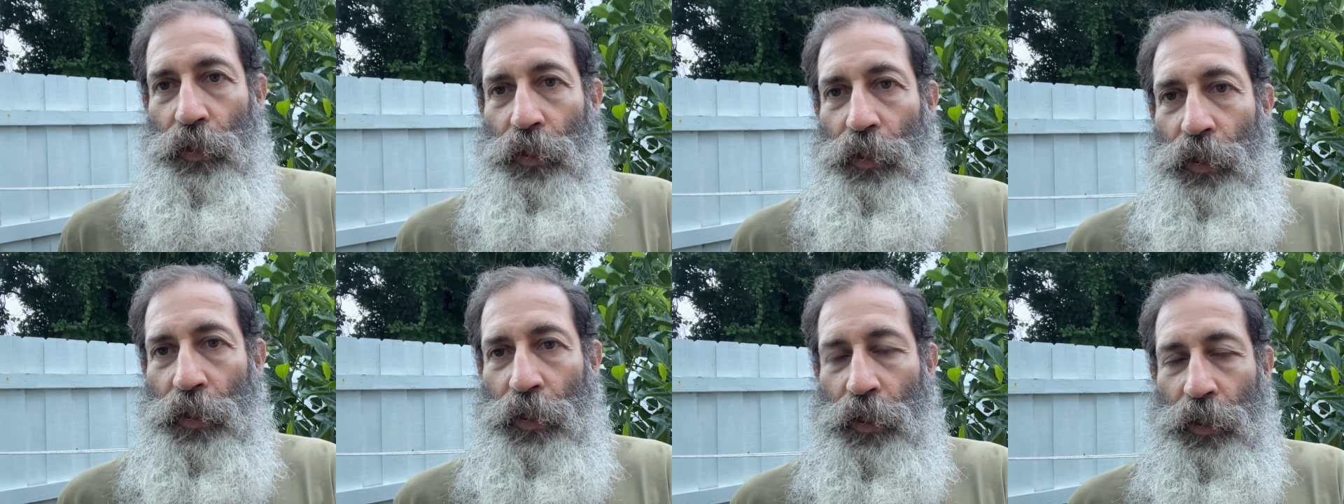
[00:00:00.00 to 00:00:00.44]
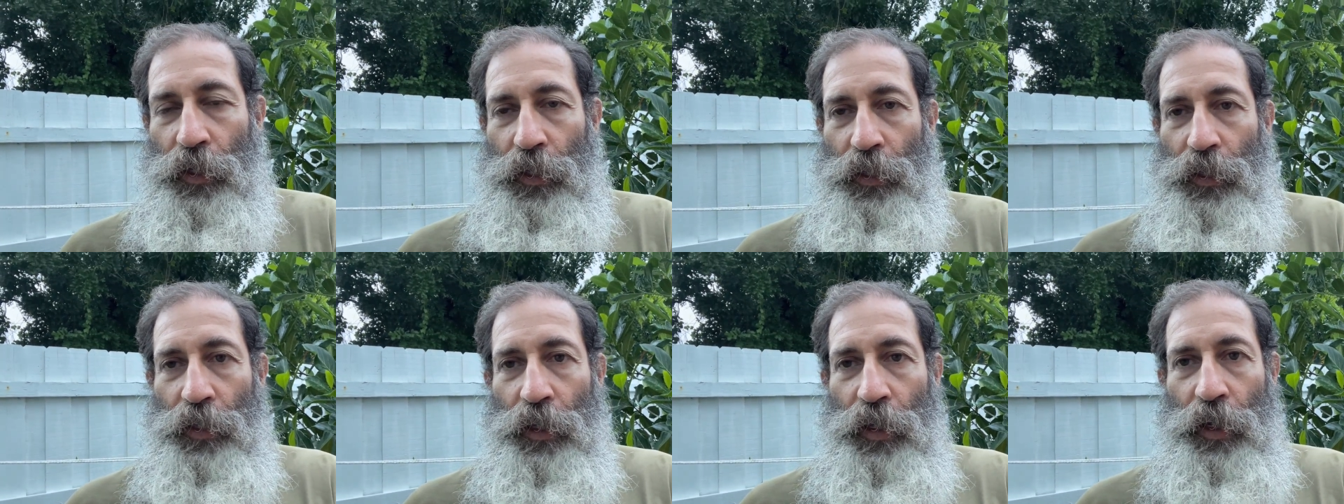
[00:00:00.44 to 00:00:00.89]

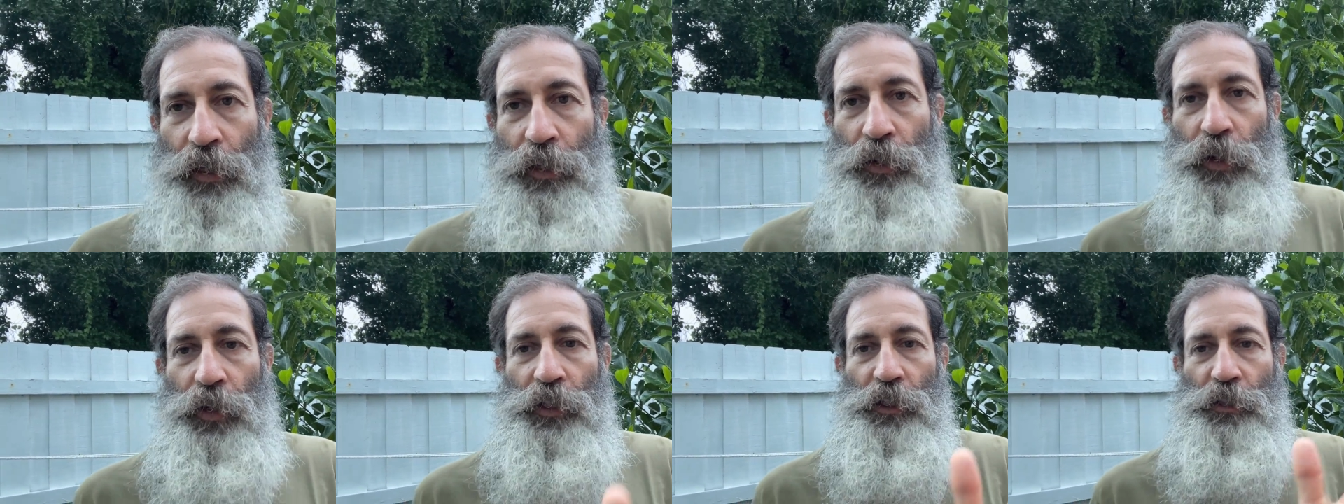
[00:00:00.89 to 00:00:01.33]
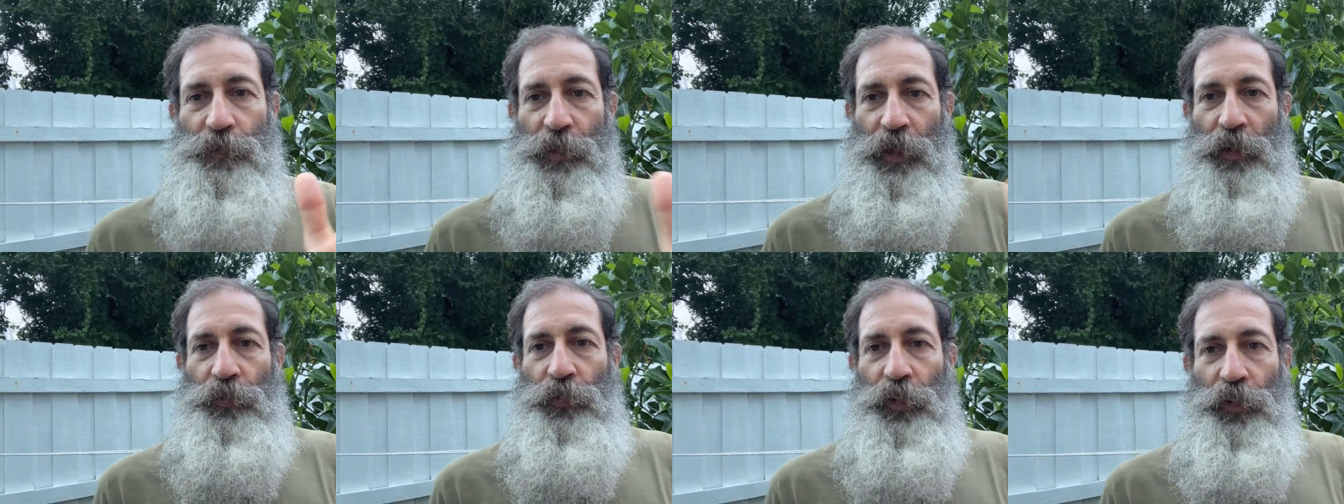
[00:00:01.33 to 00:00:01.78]
And I know I just
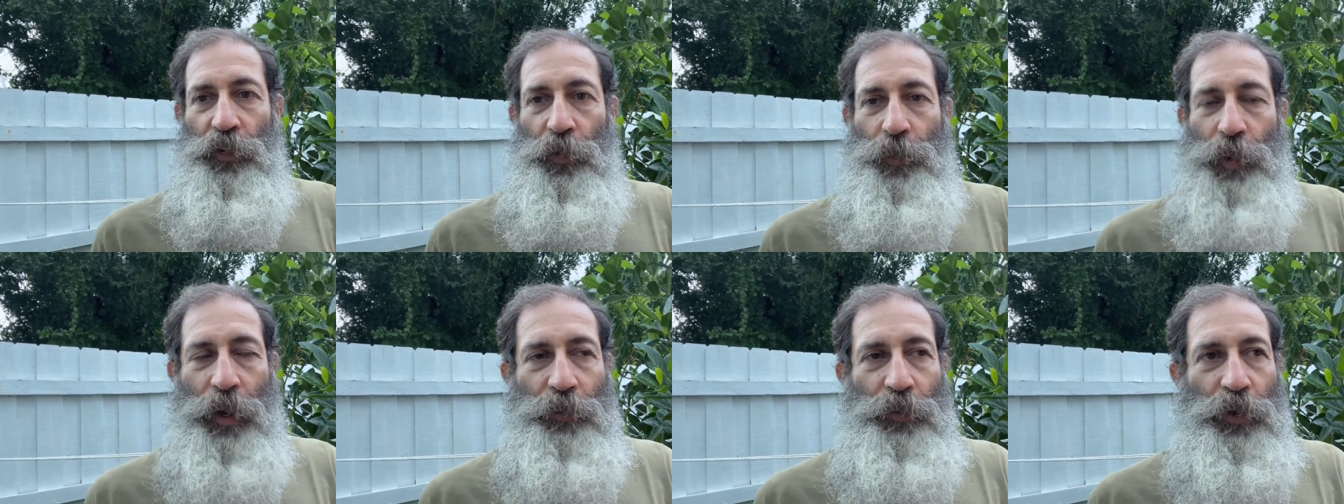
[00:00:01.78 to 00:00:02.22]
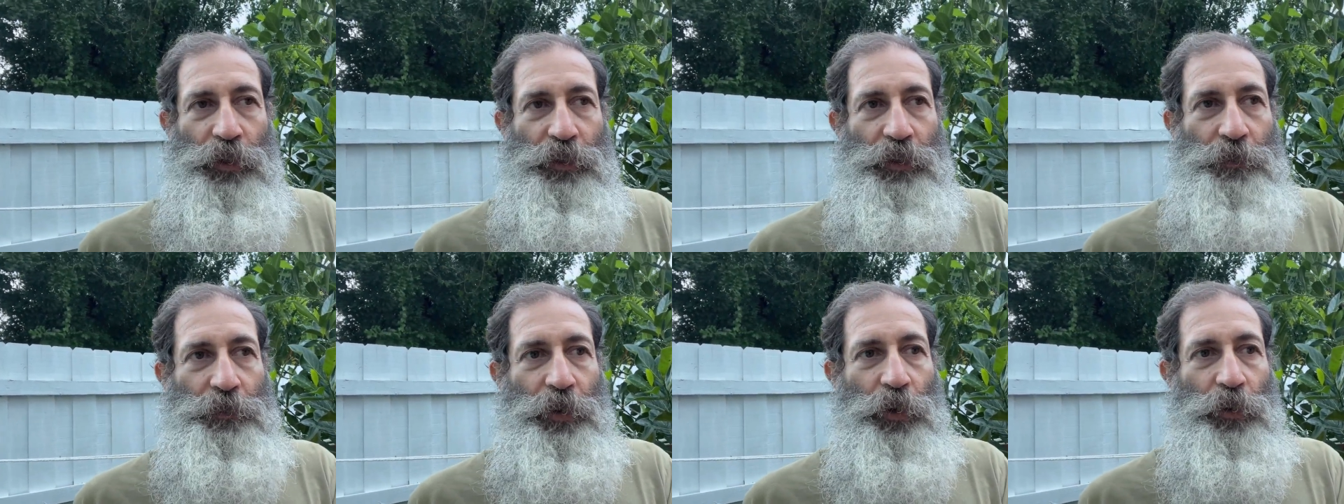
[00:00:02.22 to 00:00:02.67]
made a video about raw
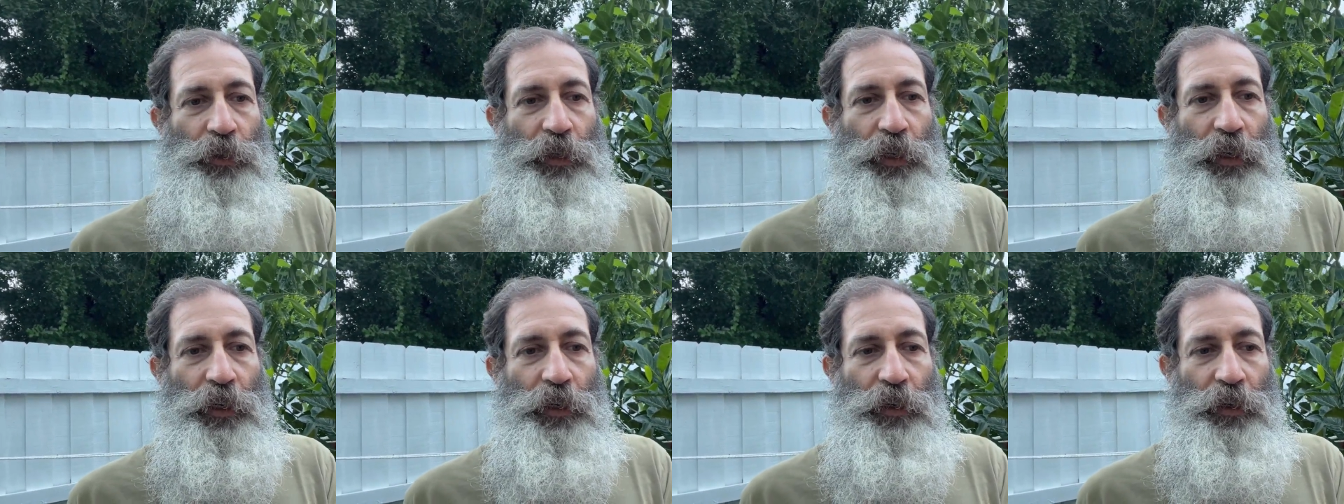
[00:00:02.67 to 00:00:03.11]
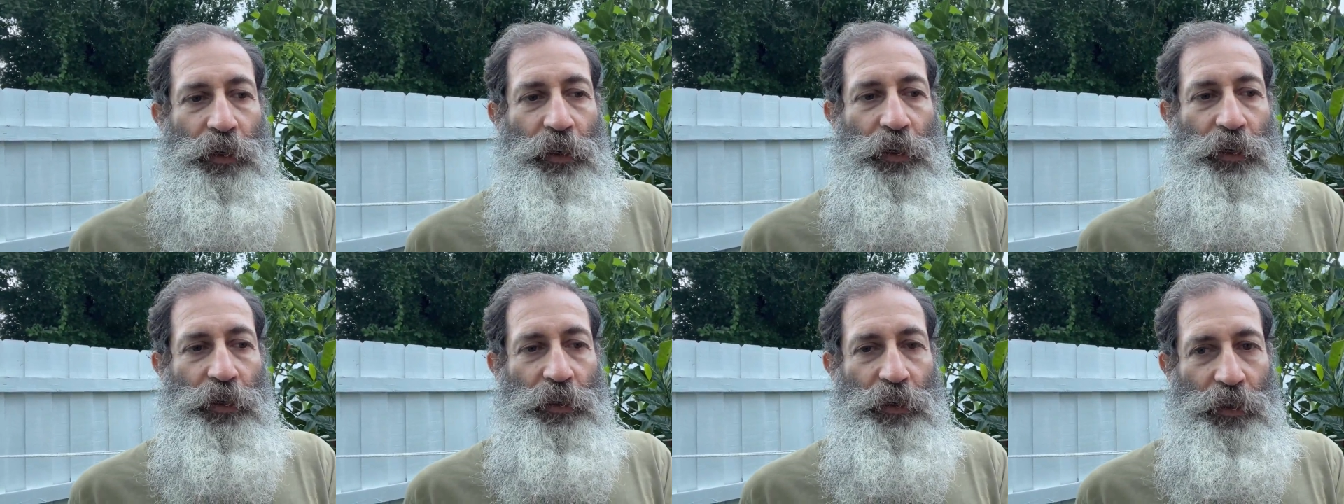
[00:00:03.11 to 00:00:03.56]
sapote,
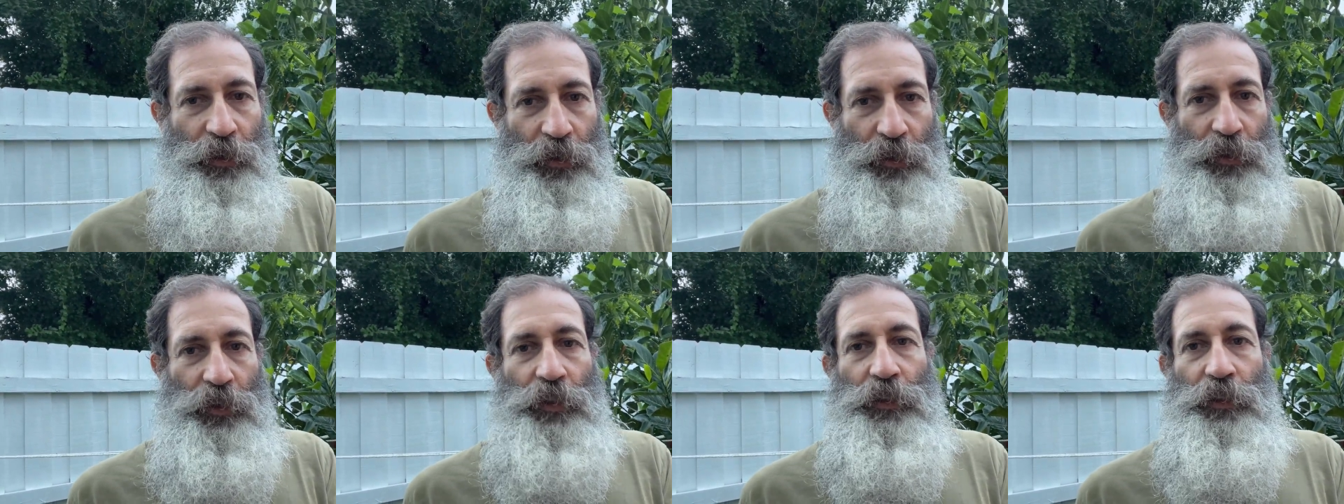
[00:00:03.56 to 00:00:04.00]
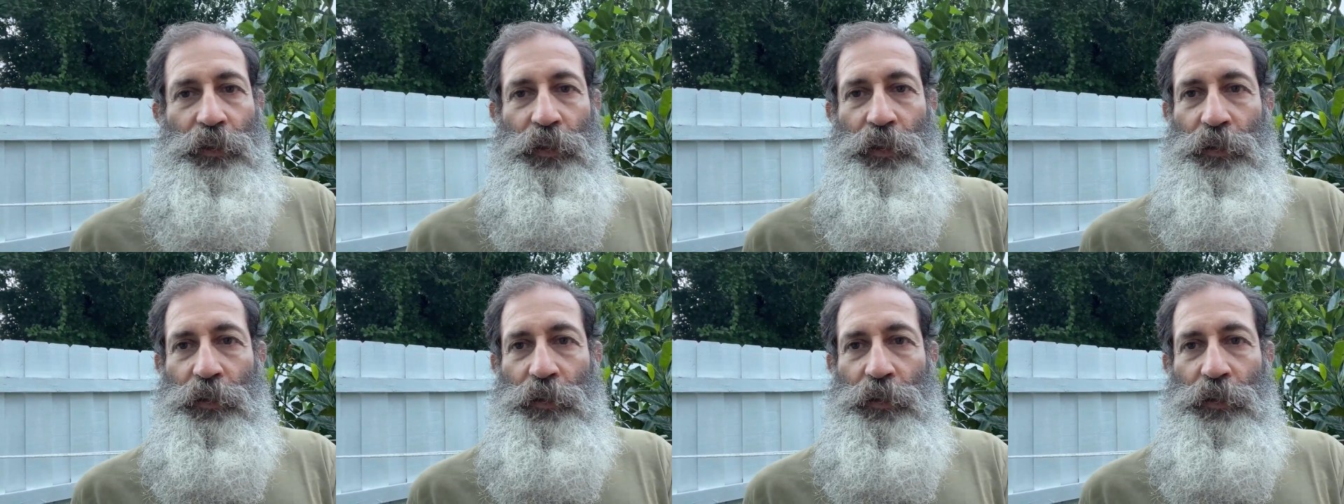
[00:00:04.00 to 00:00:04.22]
and uh, I'll,